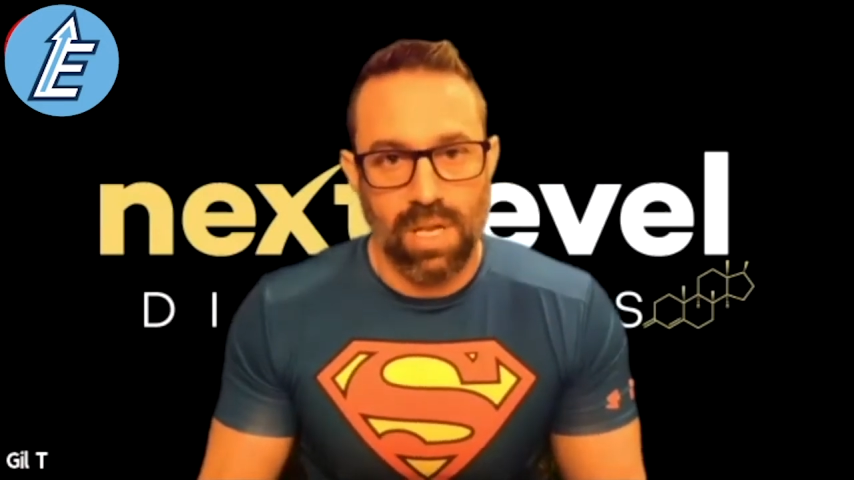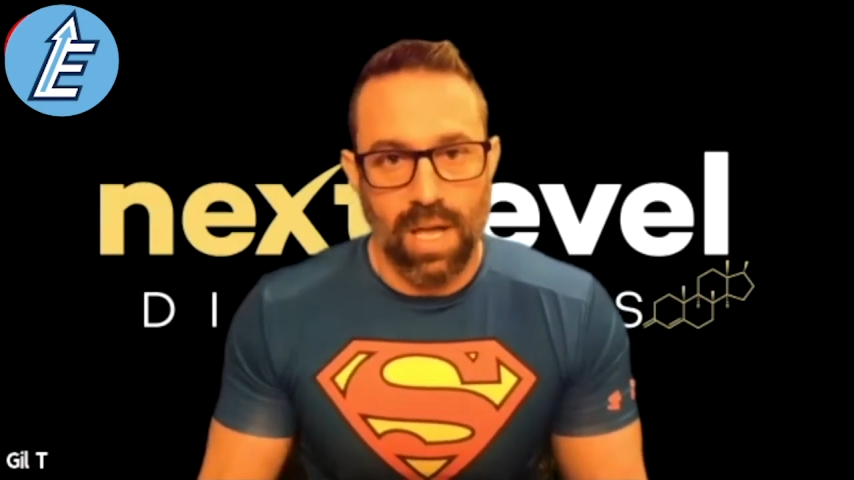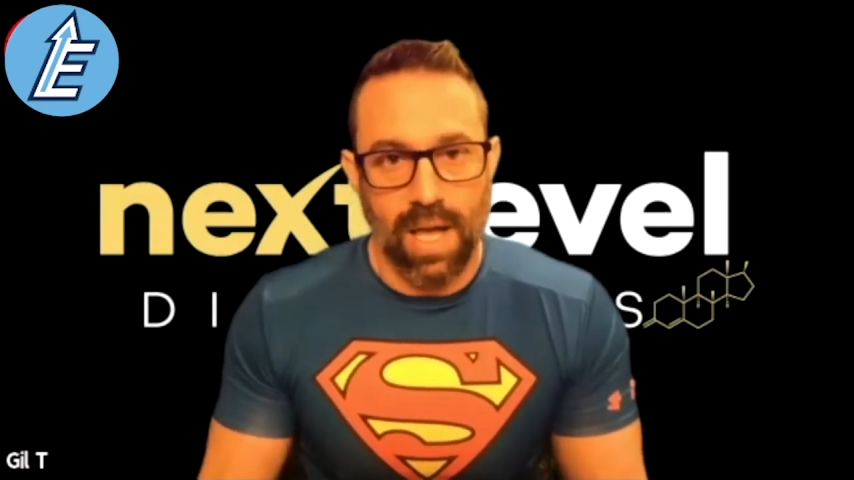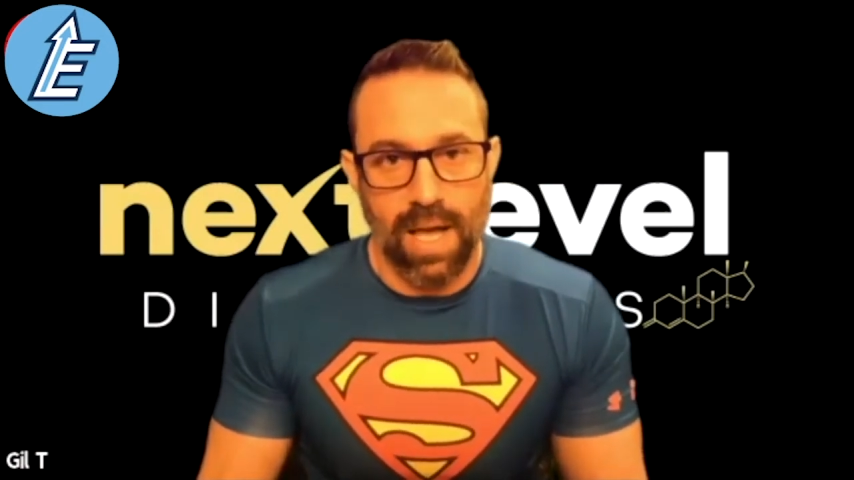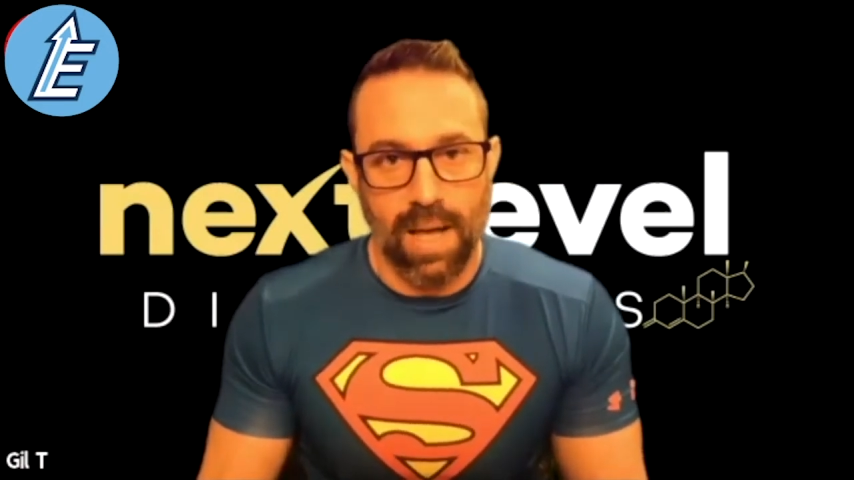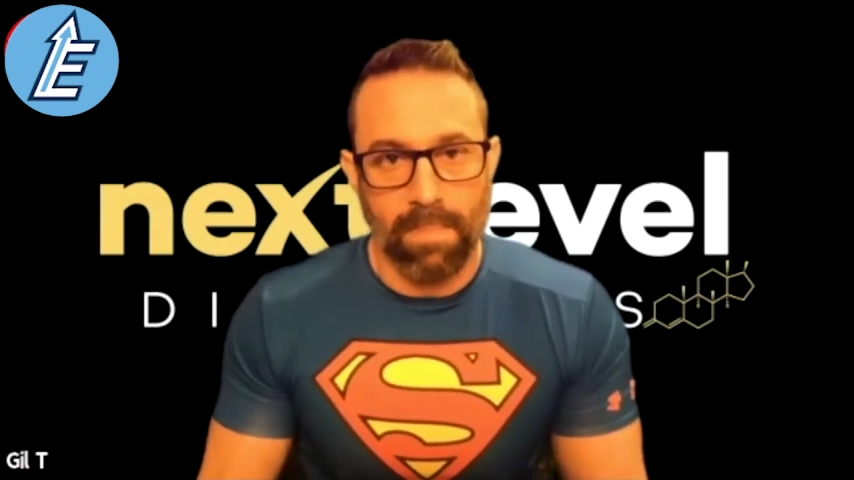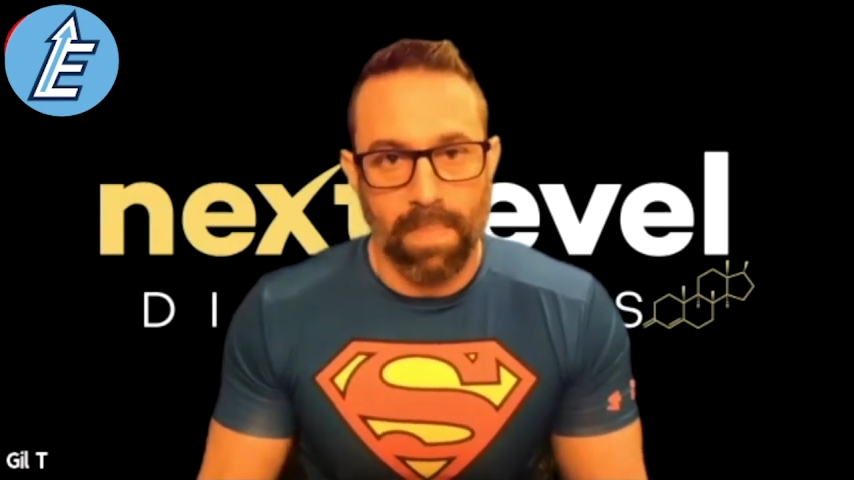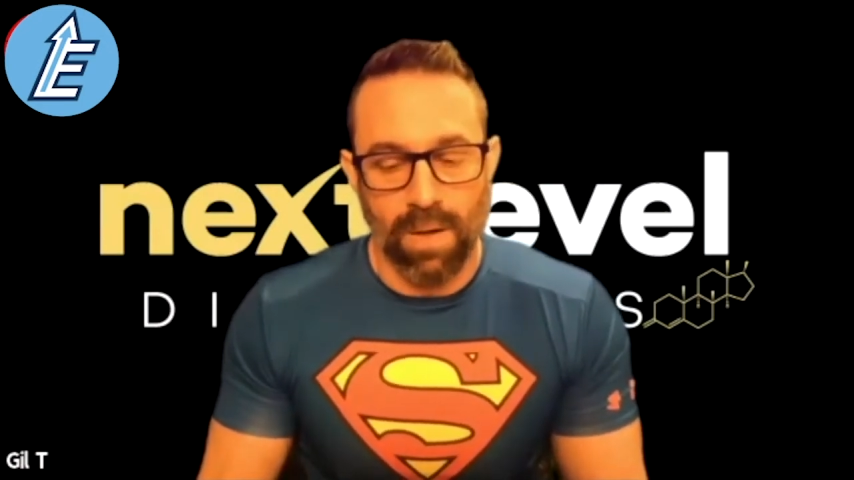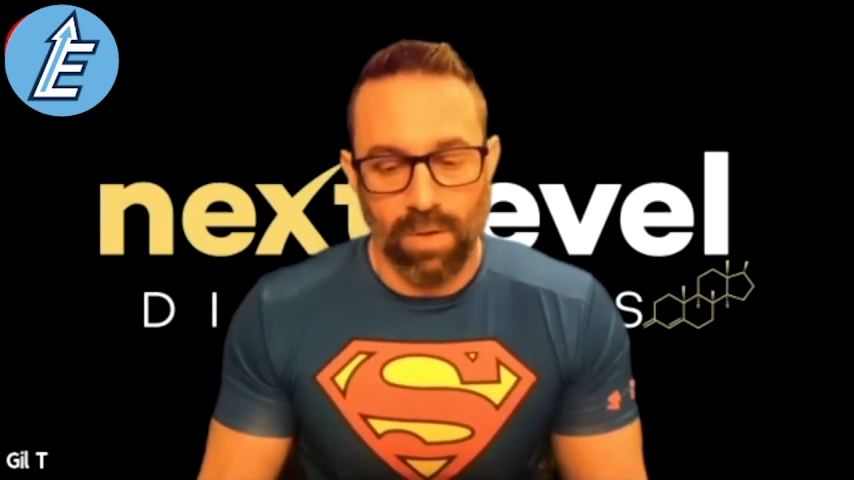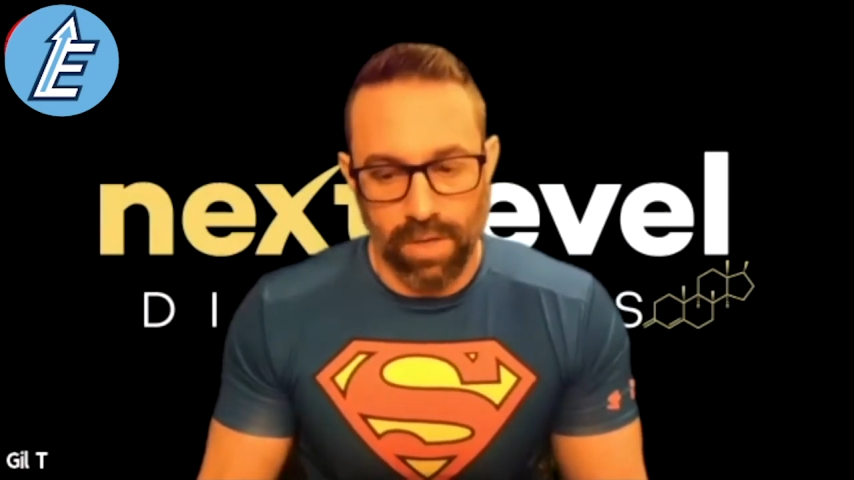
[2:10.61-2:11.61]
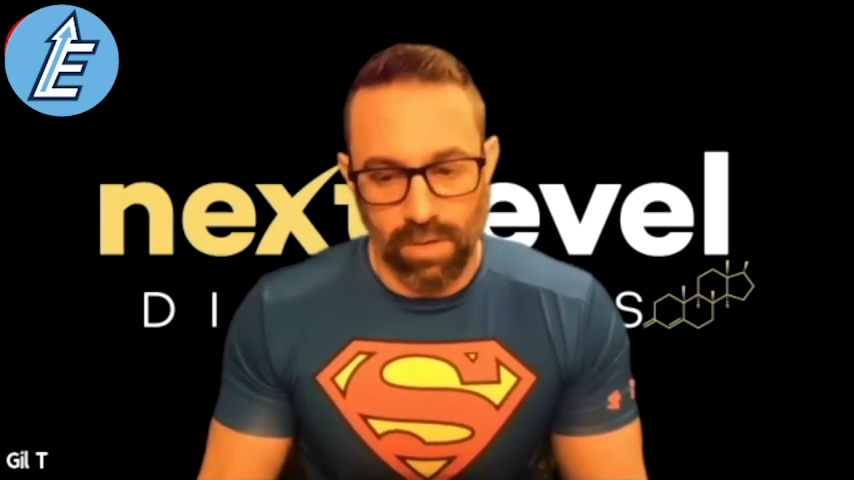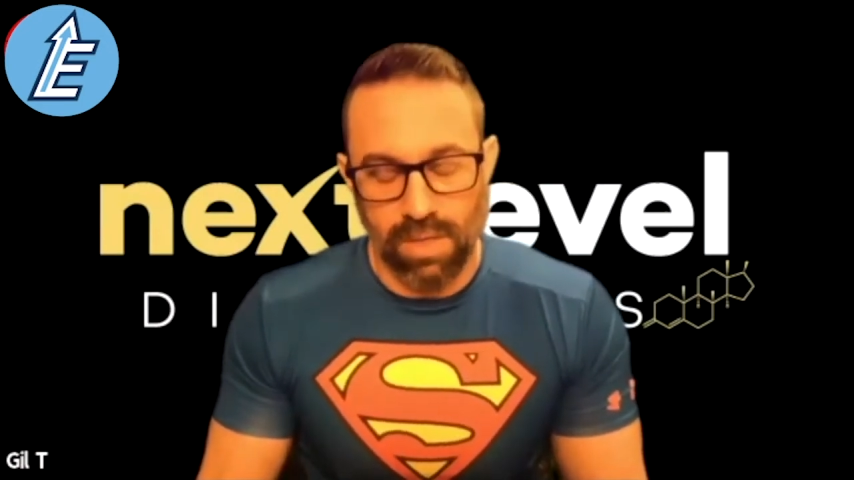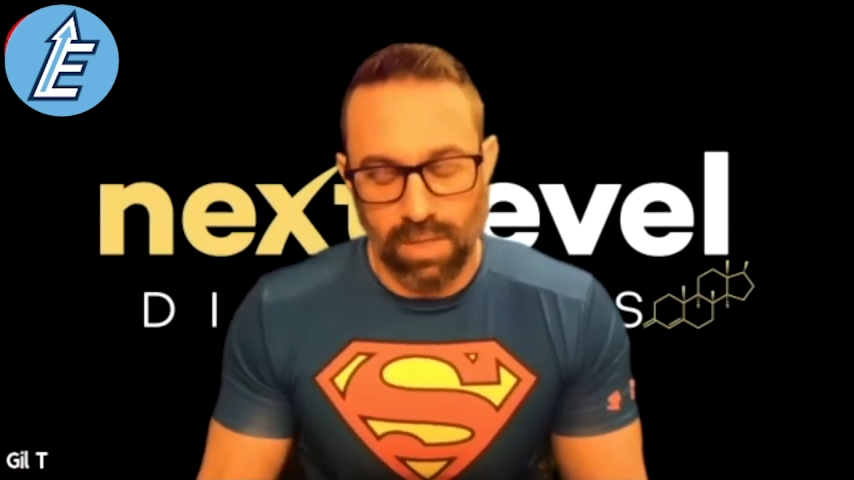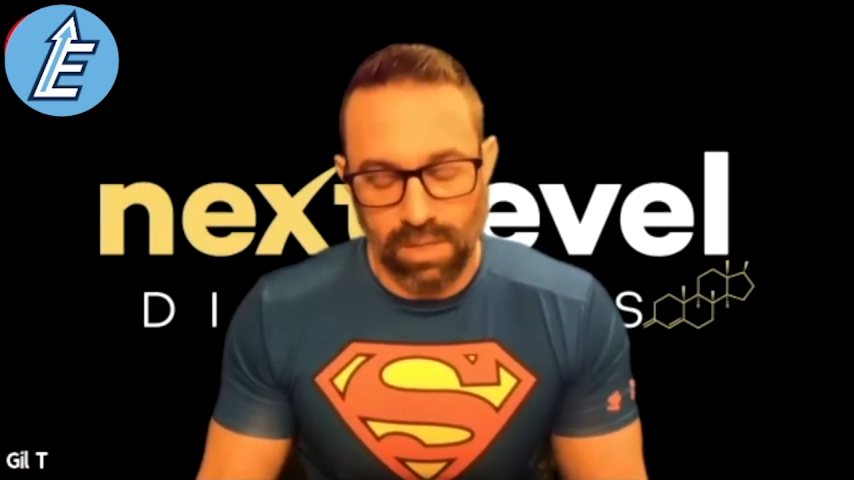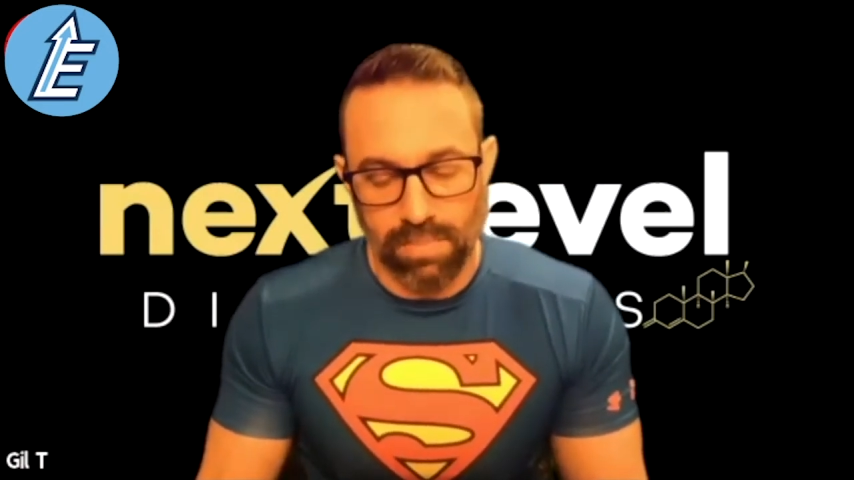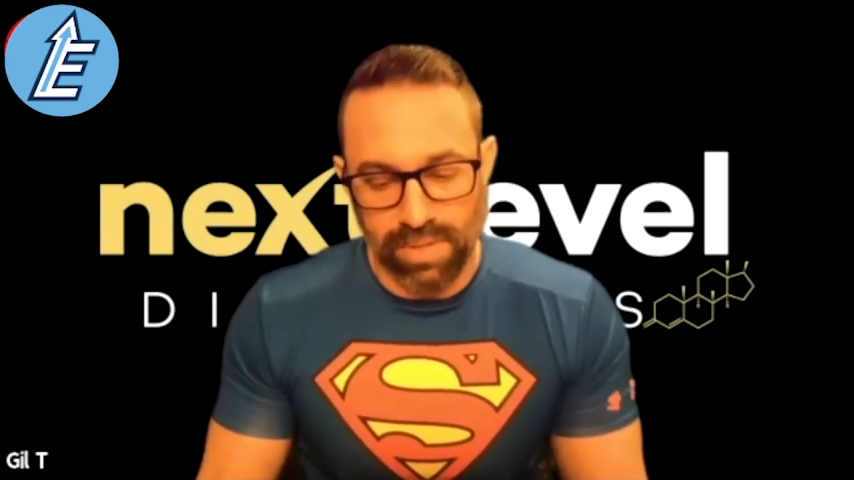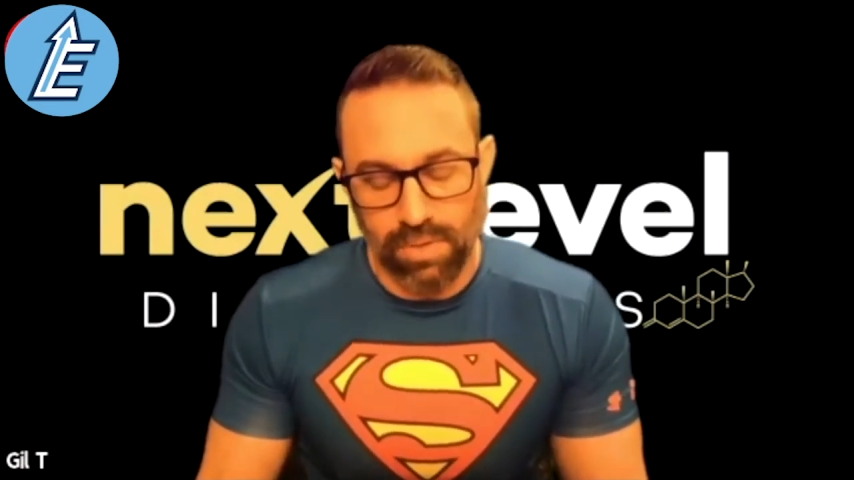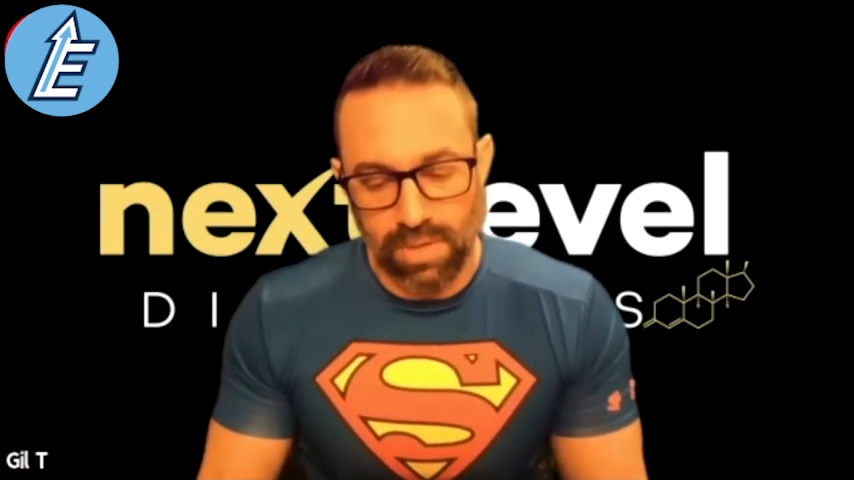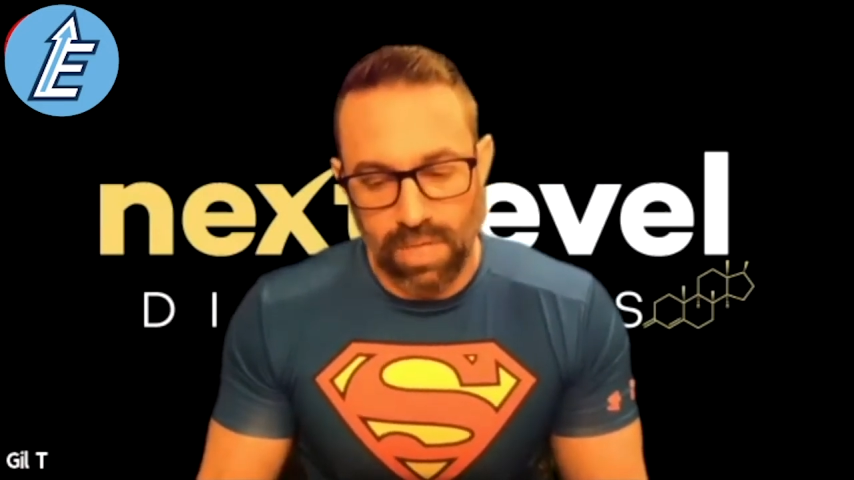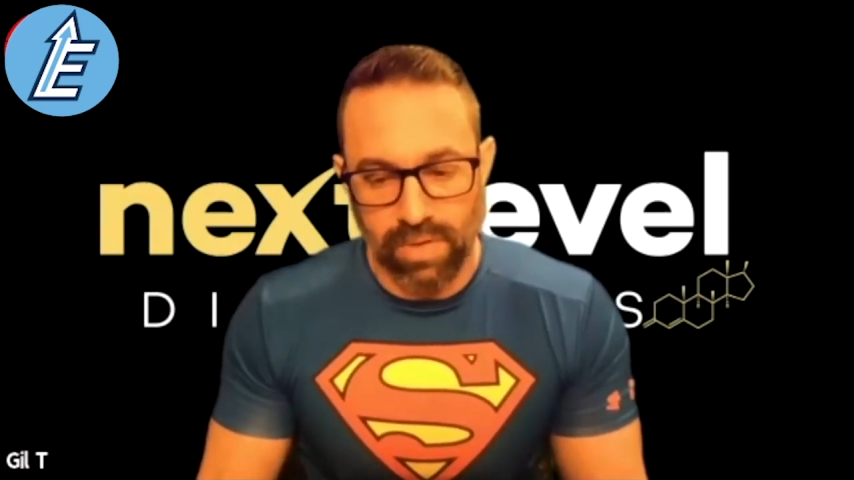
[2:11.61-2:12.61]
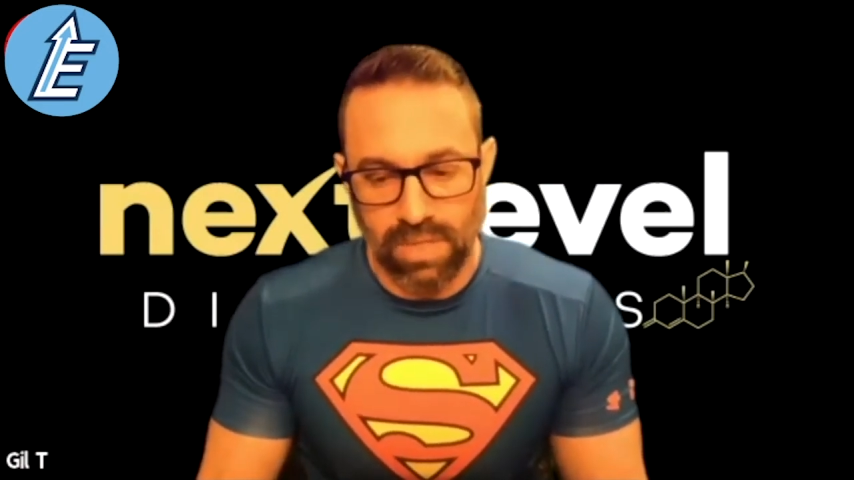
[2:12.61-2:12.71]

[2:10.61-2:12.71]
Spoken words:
although the pituitary